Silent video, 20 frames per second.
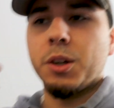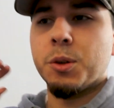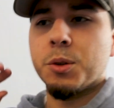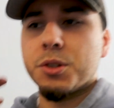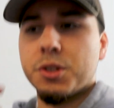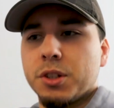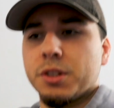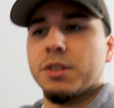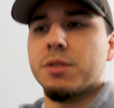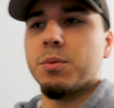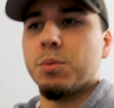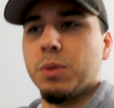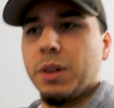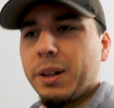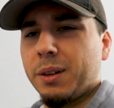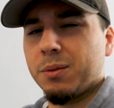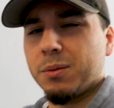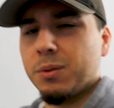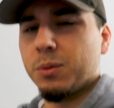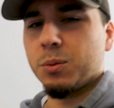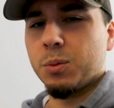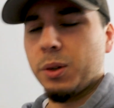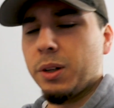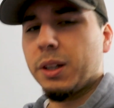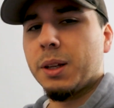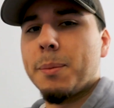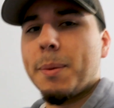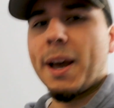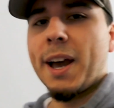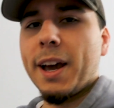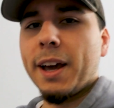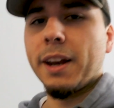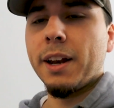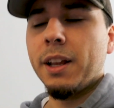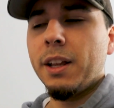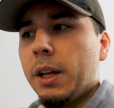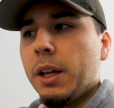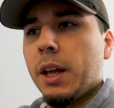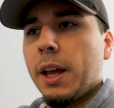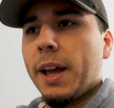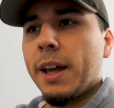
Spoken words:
It was just like really bad.